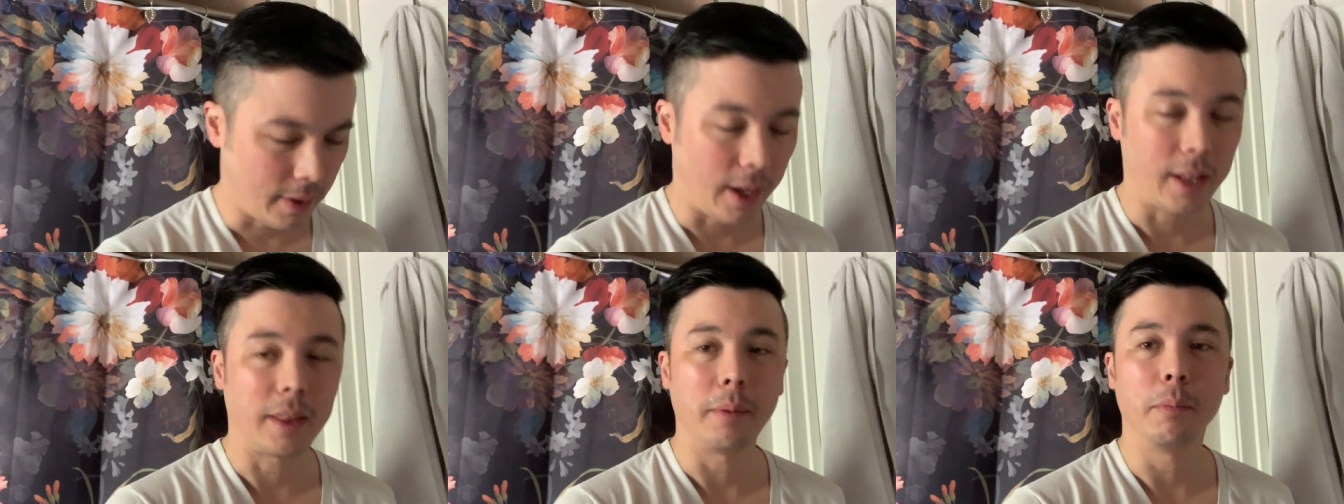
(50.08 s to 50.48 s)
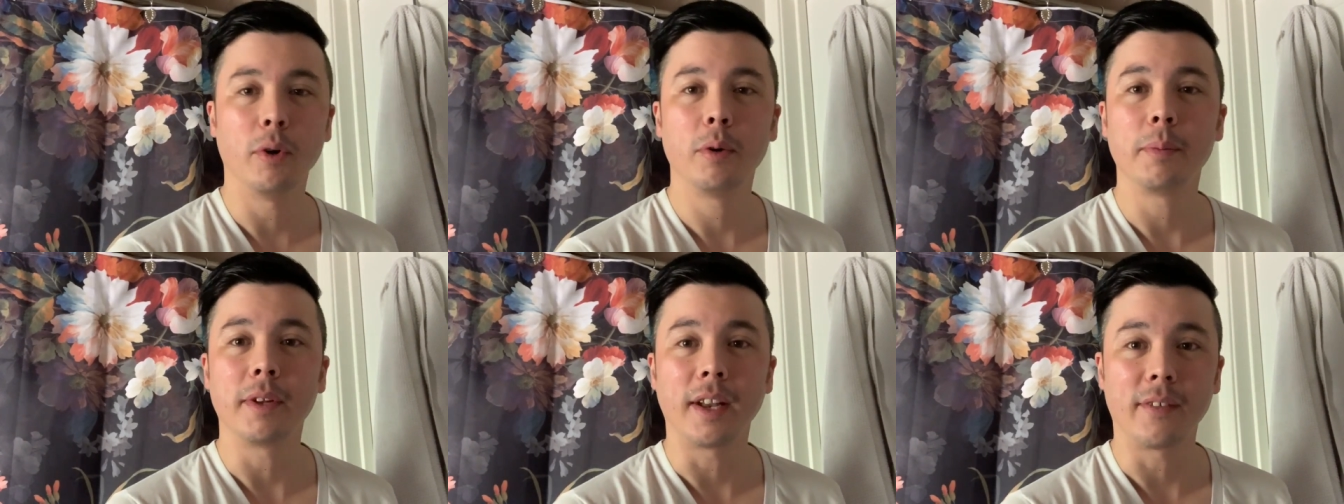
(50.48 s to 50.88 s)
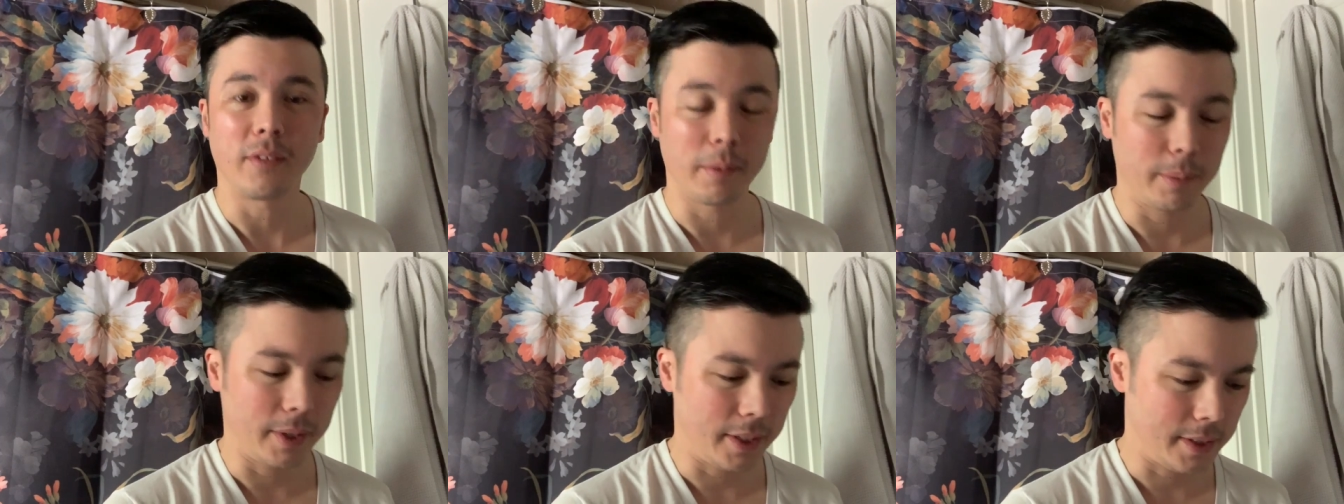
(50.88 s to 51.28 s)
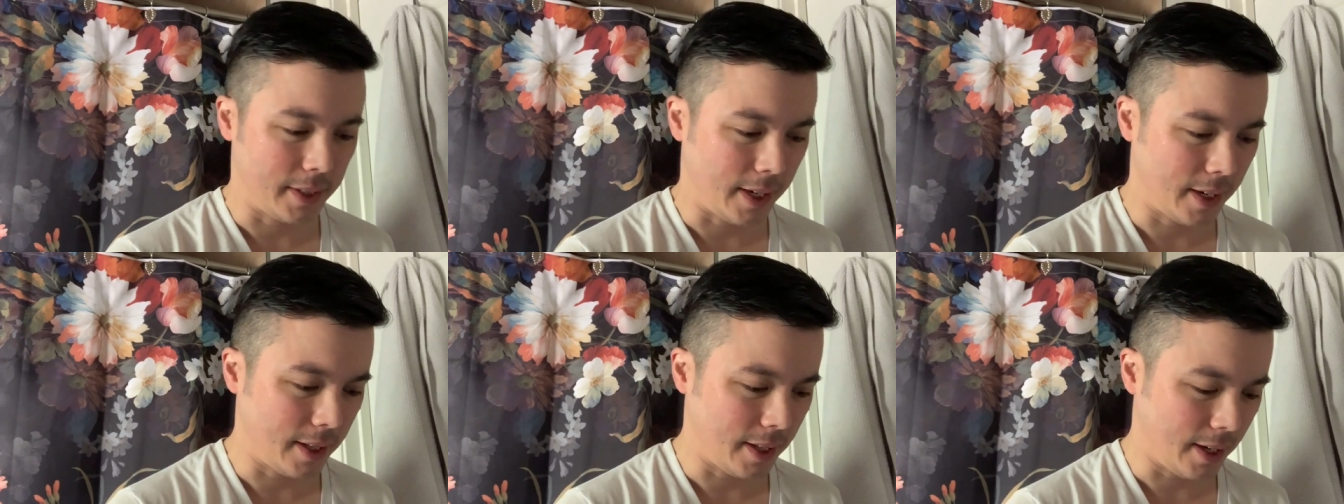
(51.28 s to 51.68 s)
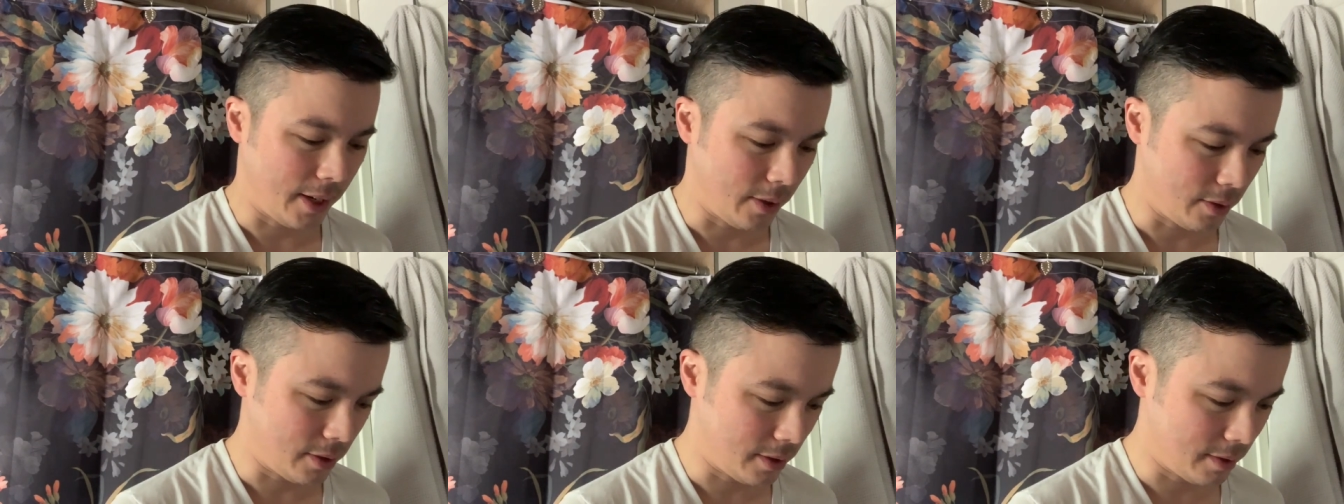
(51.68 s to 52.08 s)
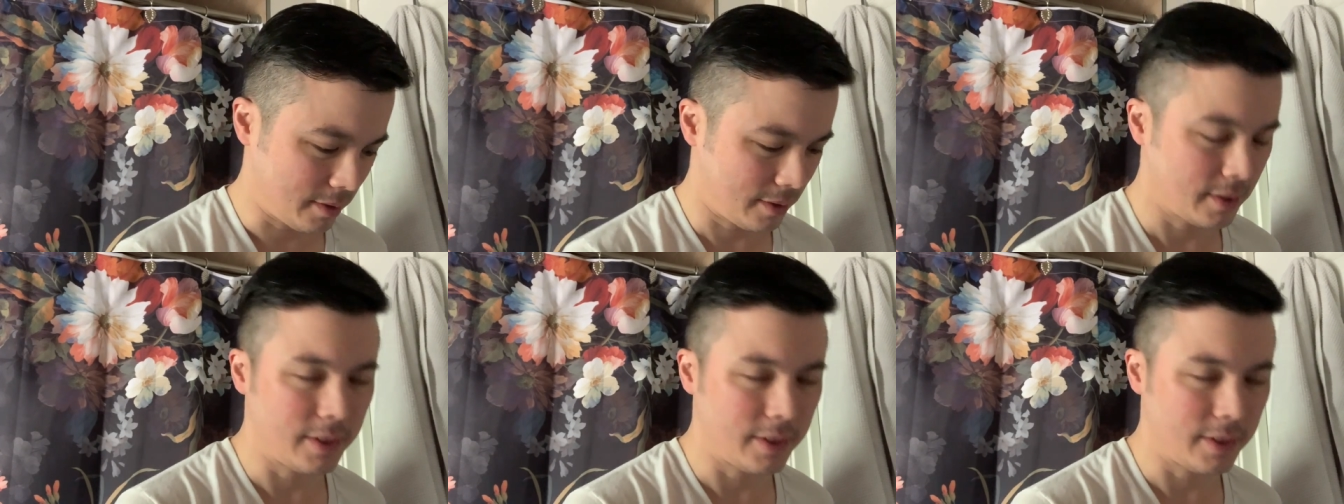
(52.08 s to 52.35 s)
at the moment, everybody's out of the house.